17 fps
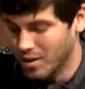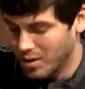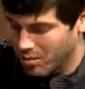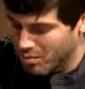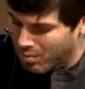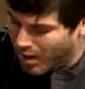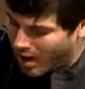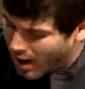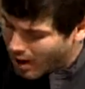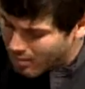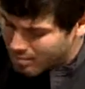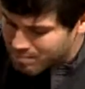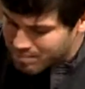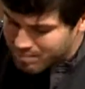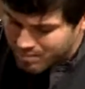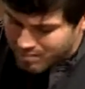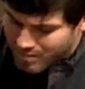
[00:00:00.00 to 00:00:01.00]
Uh,
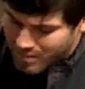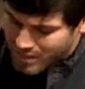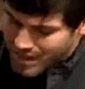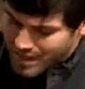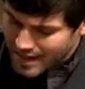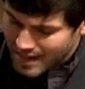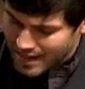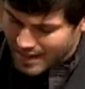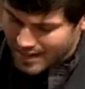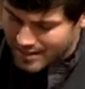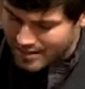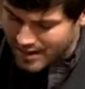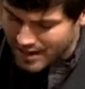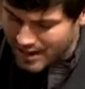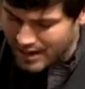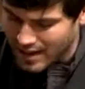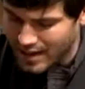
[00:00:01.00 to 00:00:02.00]
Bob is
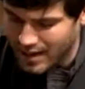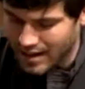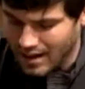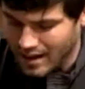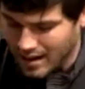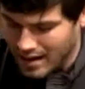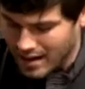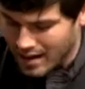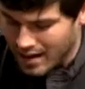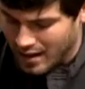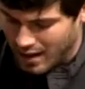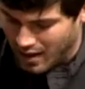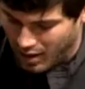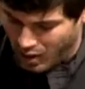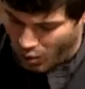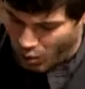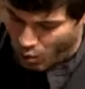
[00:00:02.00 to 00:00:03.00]
the uh,
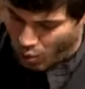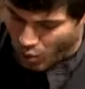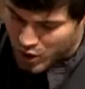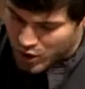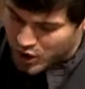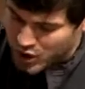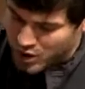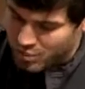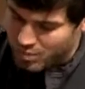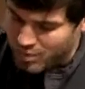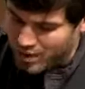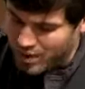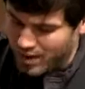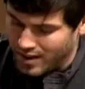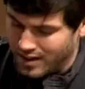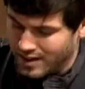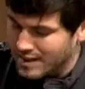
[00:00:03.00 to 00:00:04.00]
uh, worship
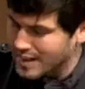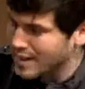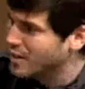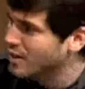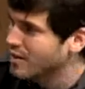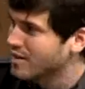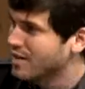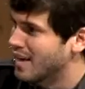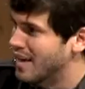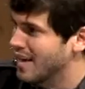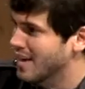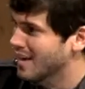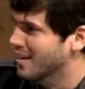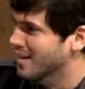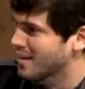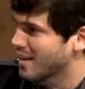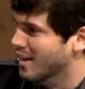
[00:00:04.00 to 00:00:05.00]
uh, leader
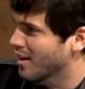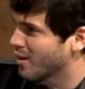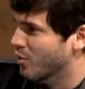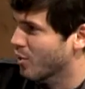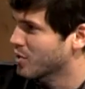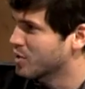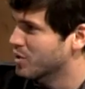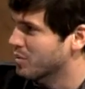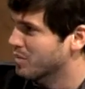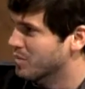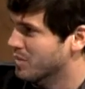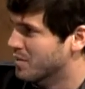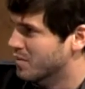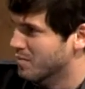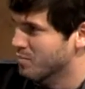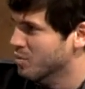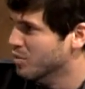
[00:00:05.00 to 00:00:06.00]
and worship
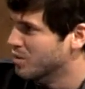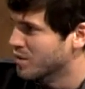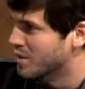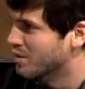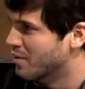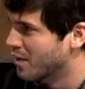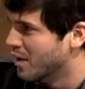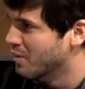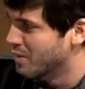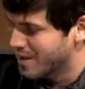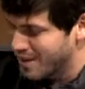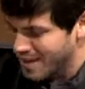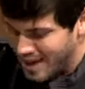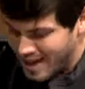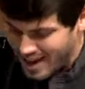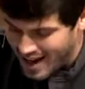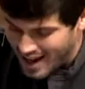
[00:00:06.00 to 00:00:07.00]
music development
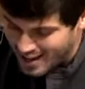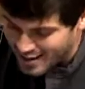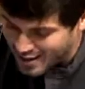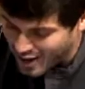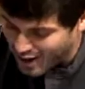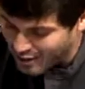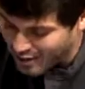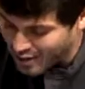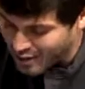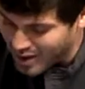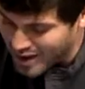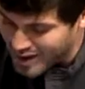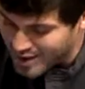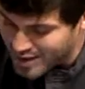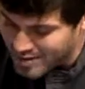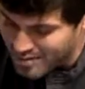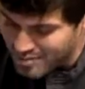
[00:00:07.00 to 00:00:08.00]
guy at Sovereign
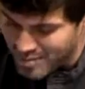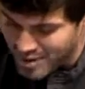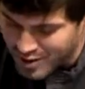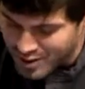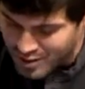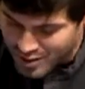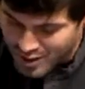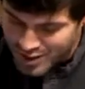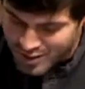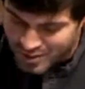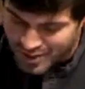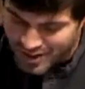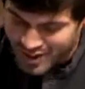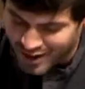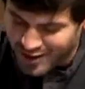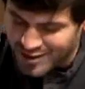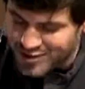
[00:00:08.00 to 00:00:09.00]
Grace Ministries, where
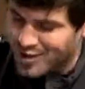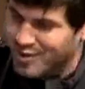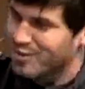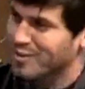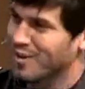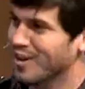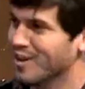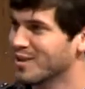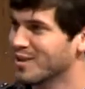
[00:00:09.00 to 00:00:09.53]
he also